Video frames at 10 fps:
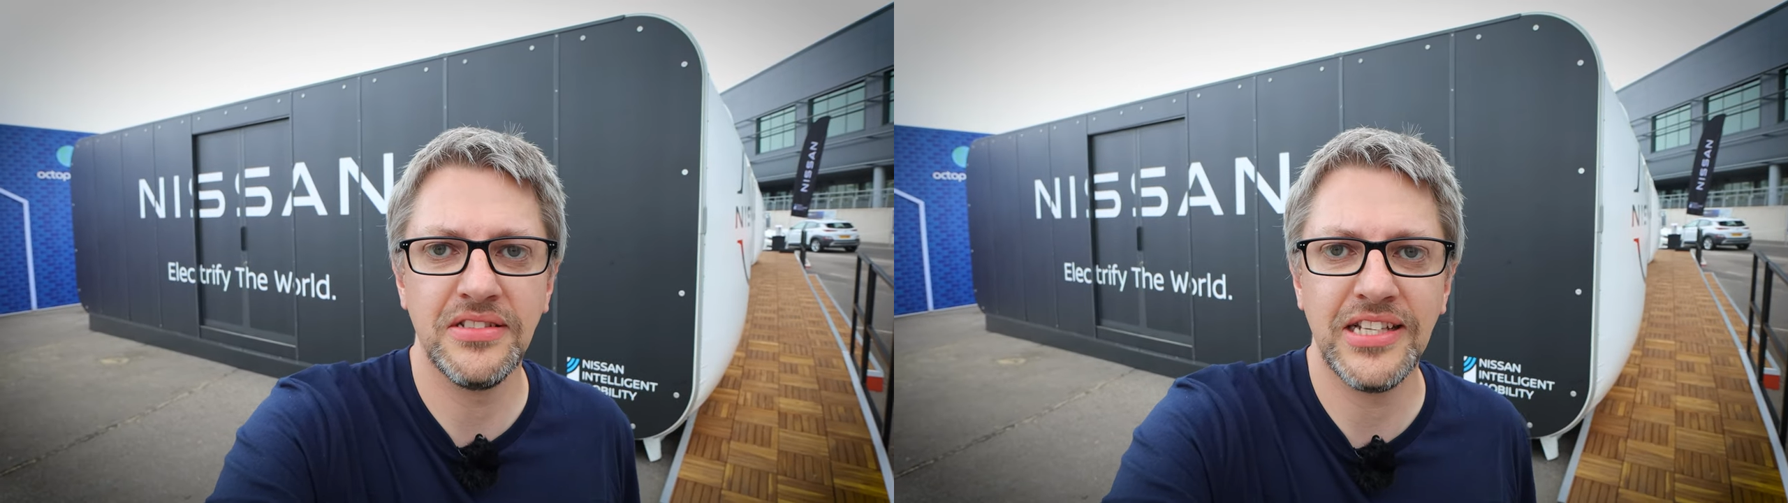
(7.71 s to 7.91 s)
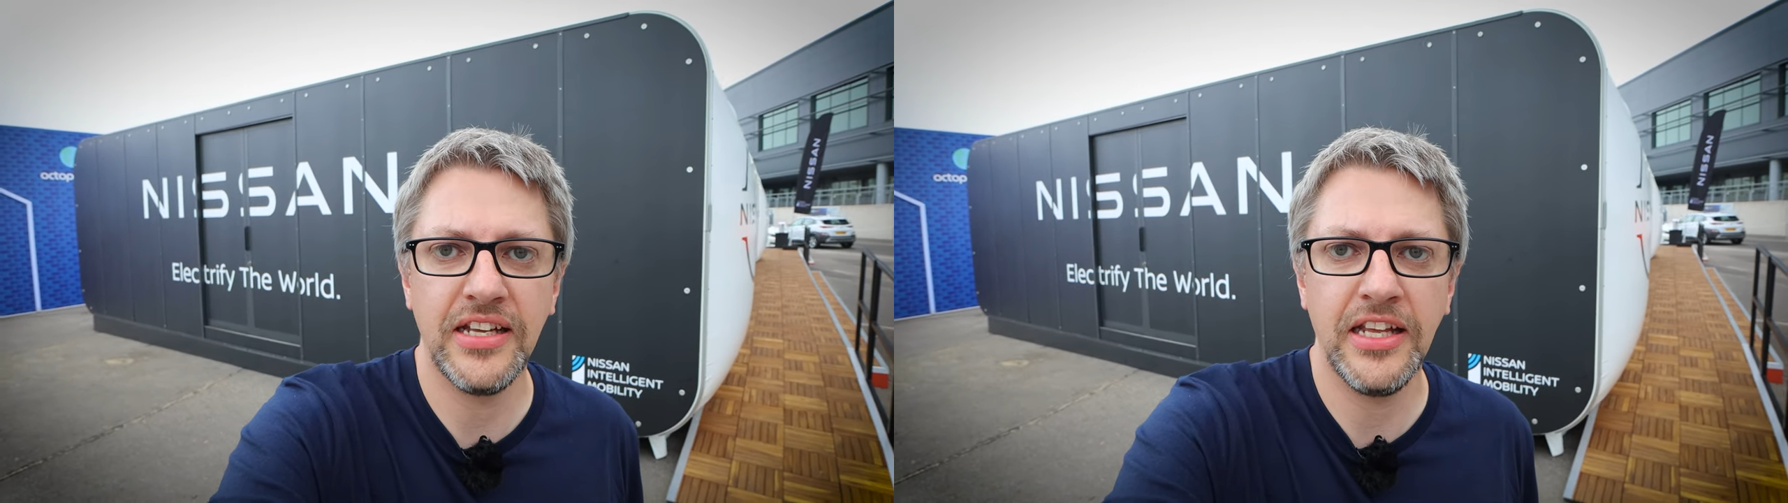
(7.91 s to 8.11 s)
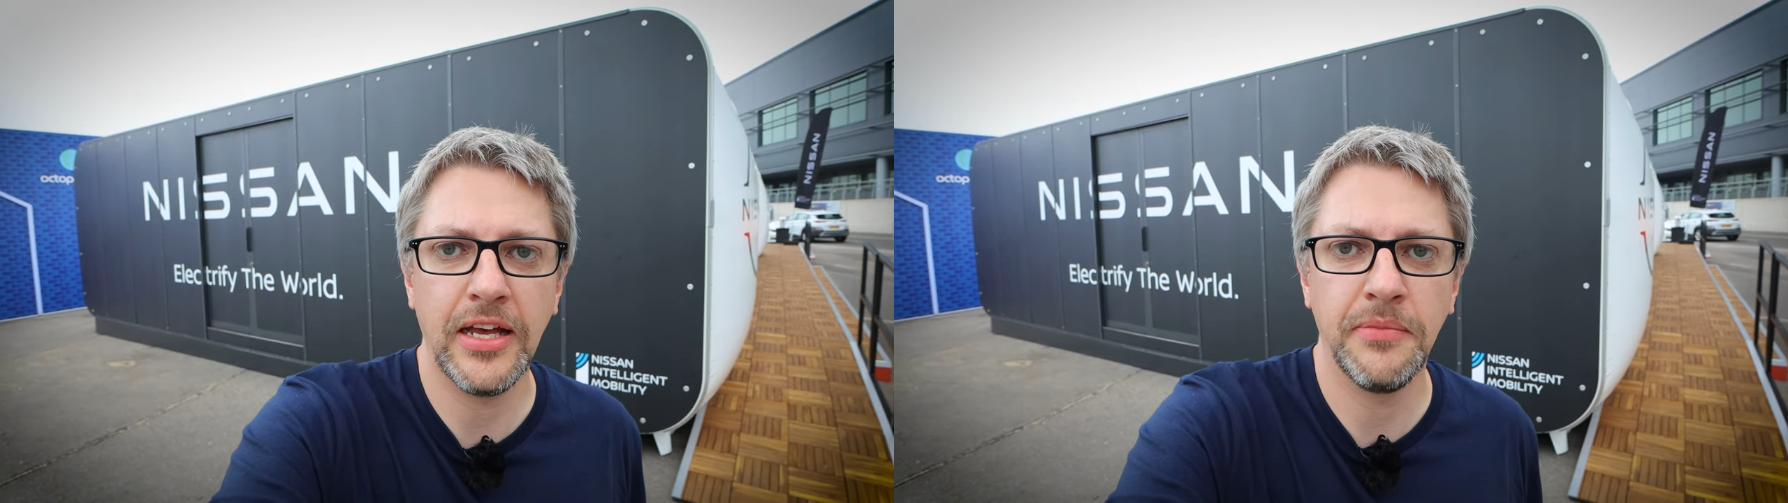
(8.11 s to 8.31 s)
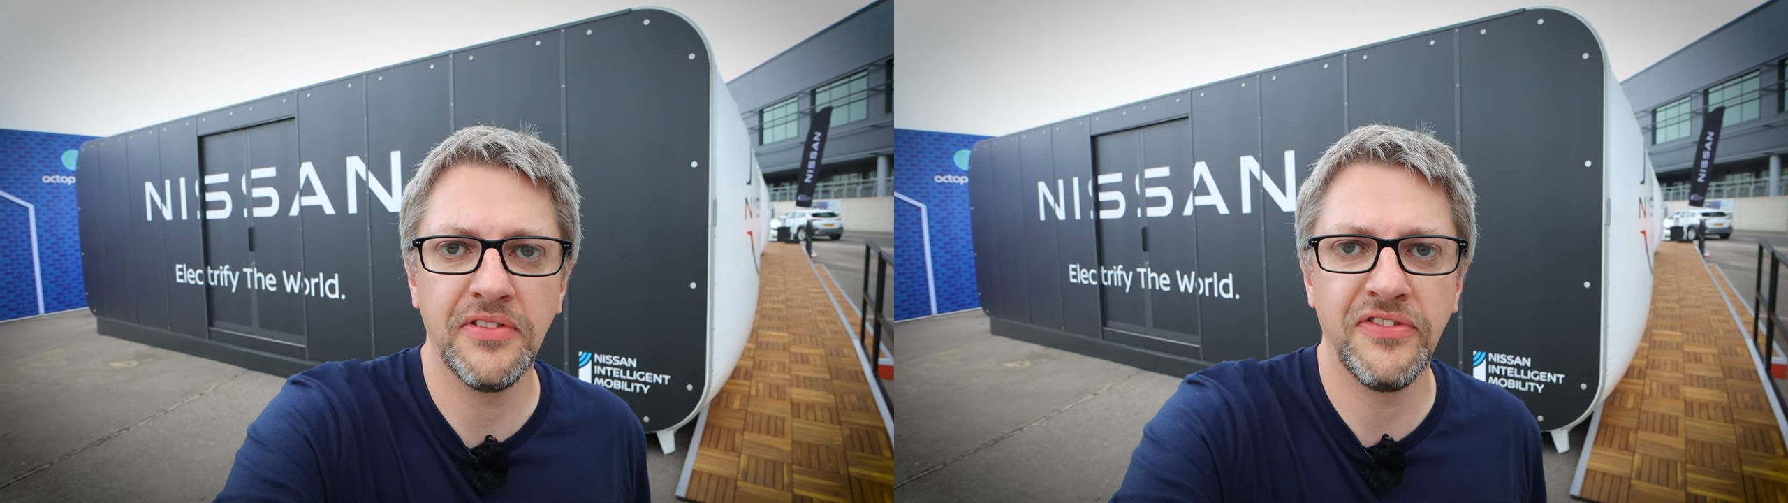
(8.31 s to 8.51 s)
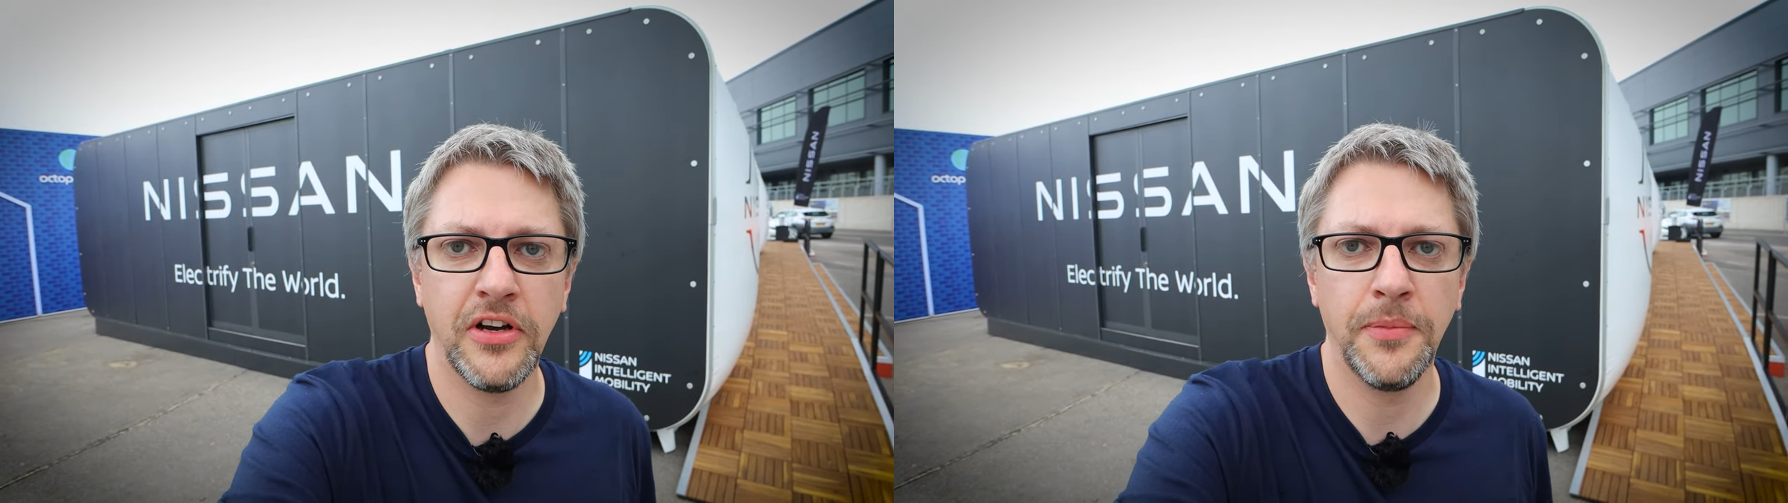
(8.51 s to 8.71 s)
Today I'm
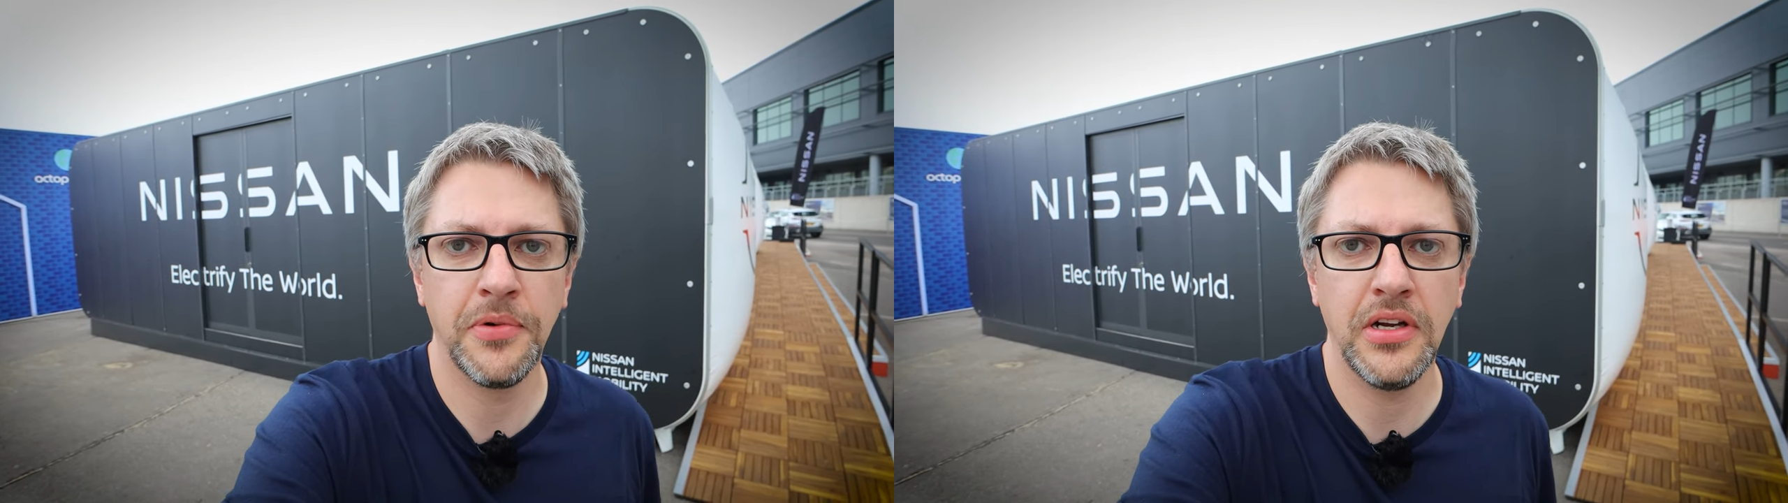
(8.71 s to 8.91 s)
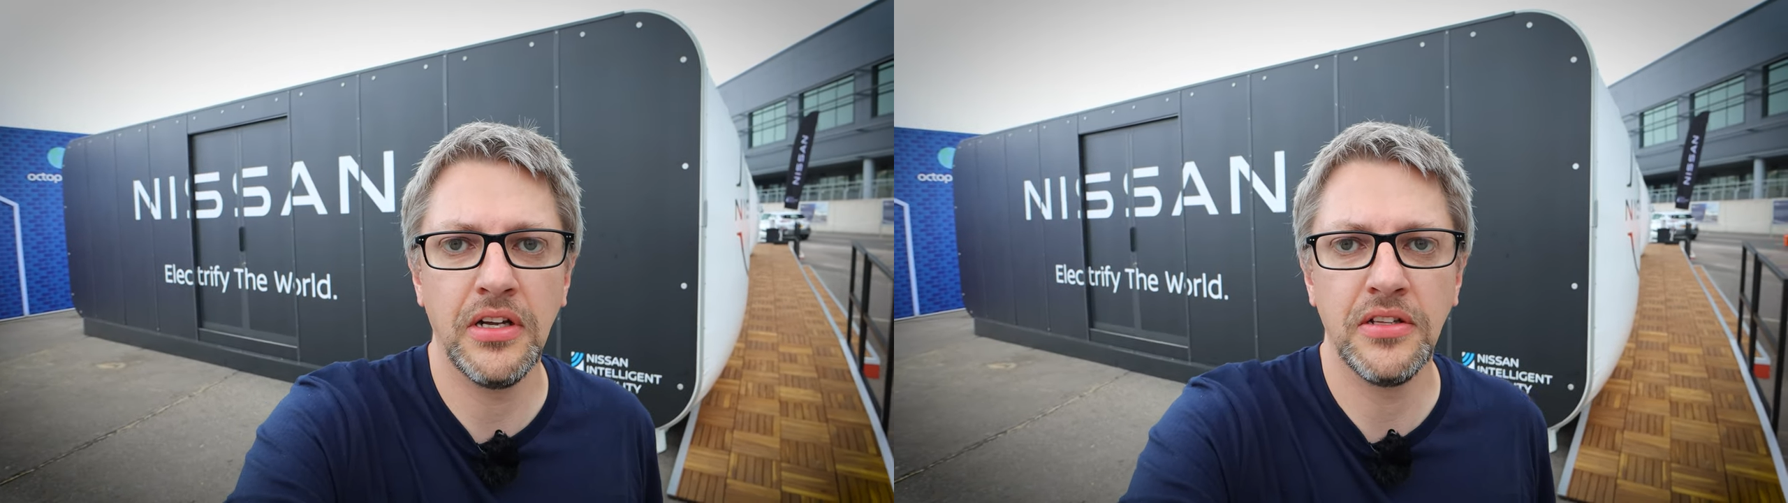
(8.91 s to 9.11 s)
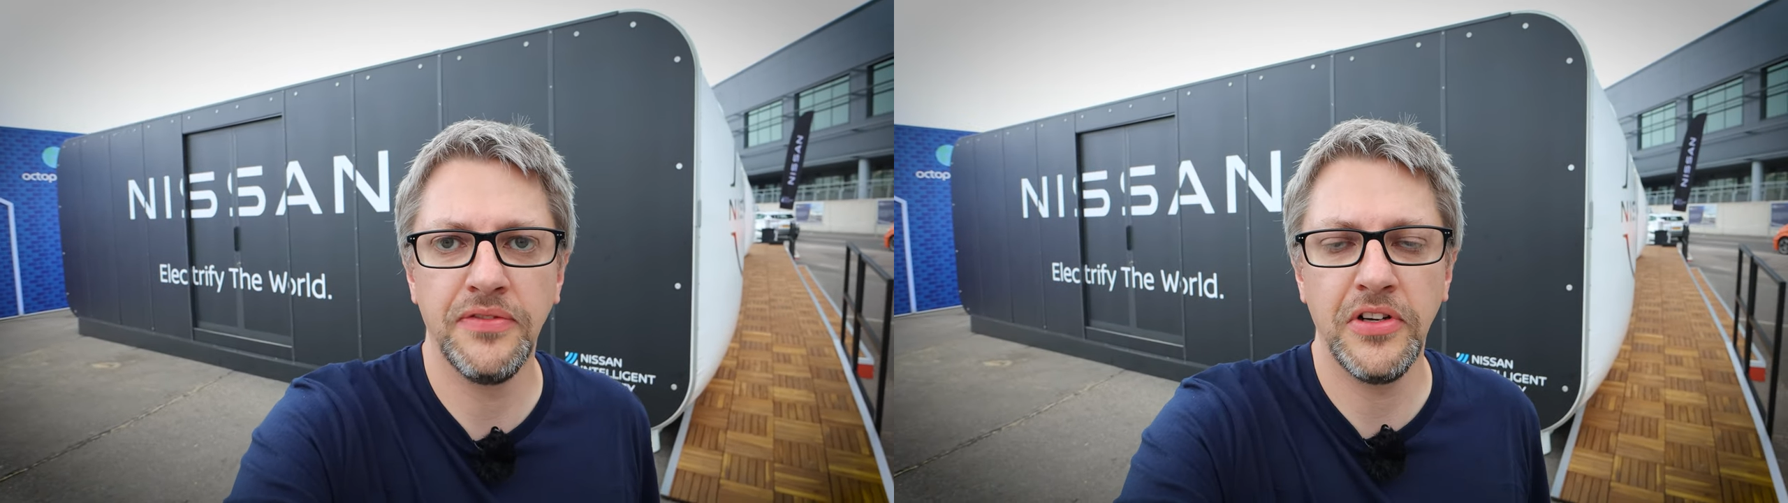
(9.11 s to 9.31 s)
at Farnborough at the